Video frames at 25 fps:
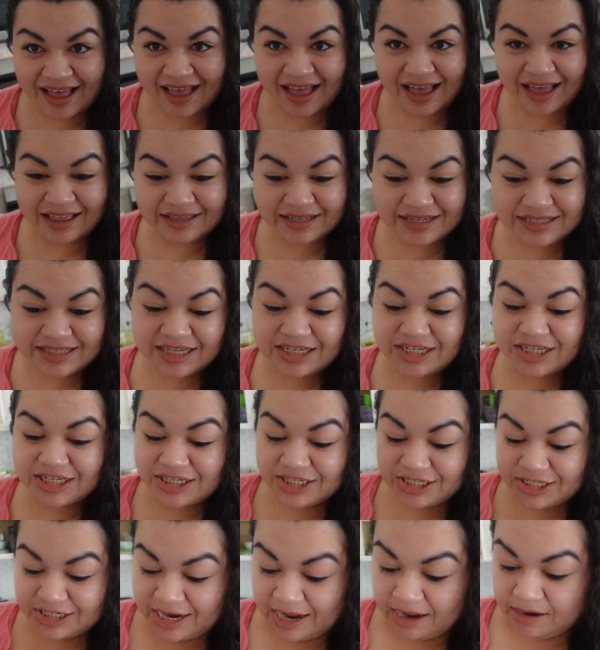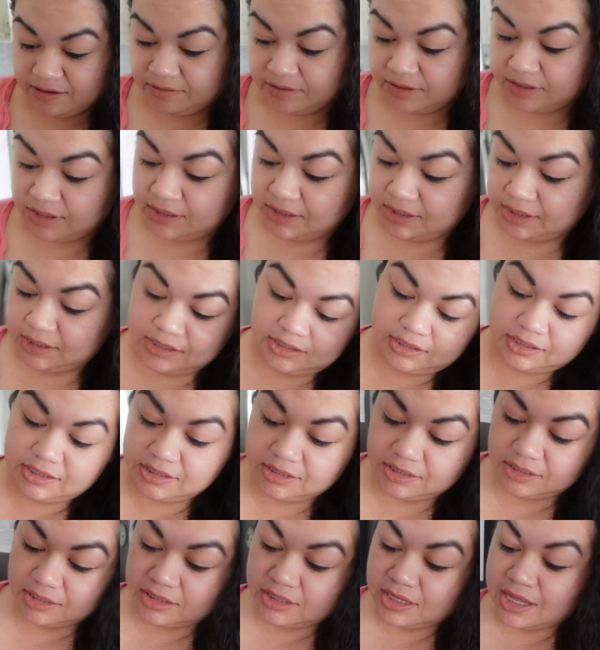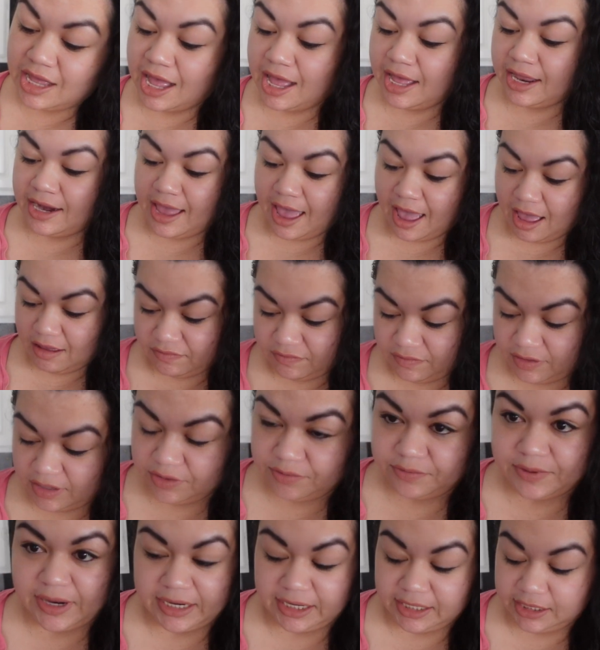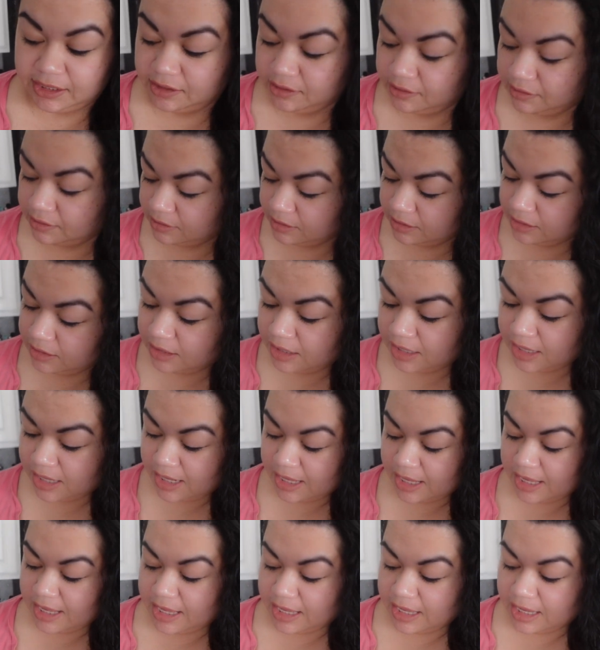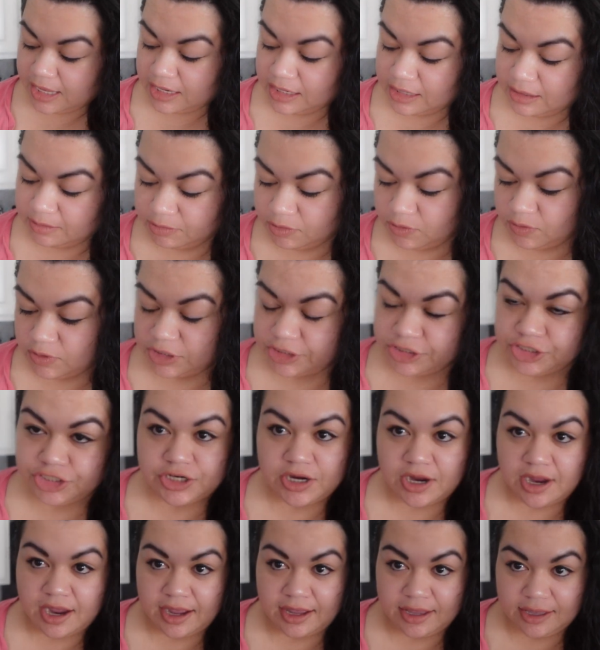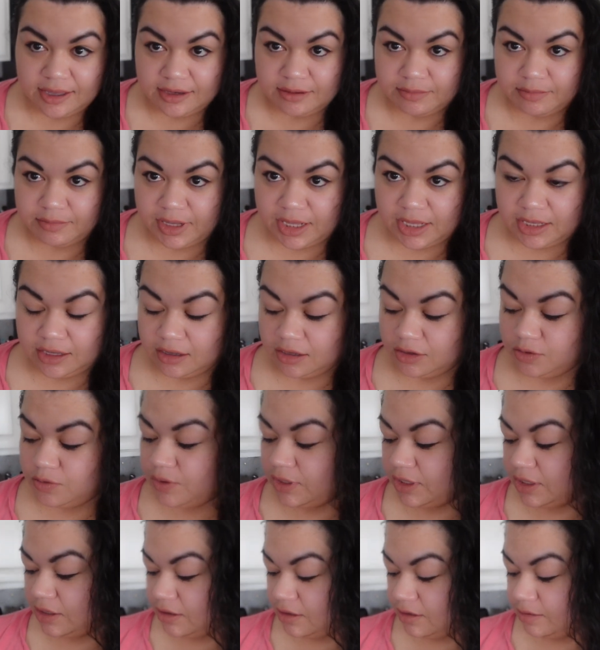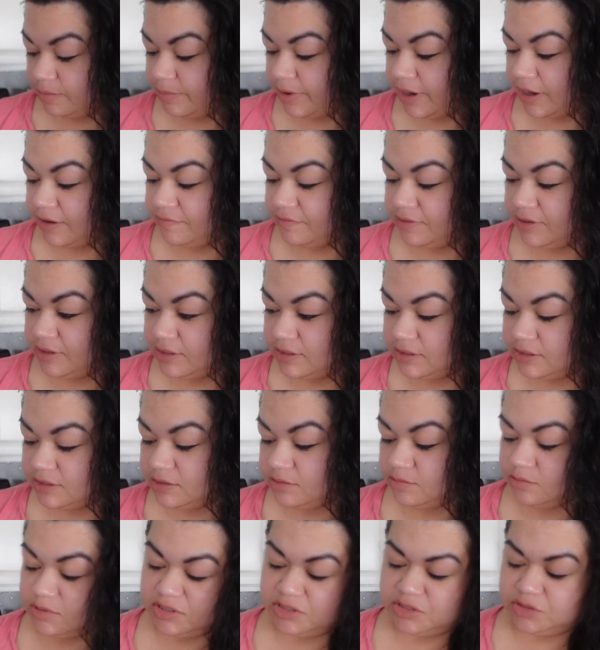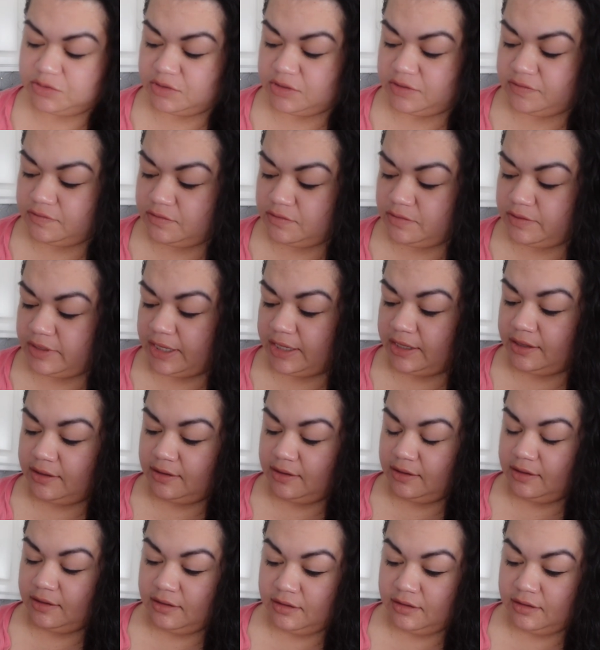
at least I took a shower, got halfway ready, and I'm going to try and make a quick breakfast, well, sort of quick,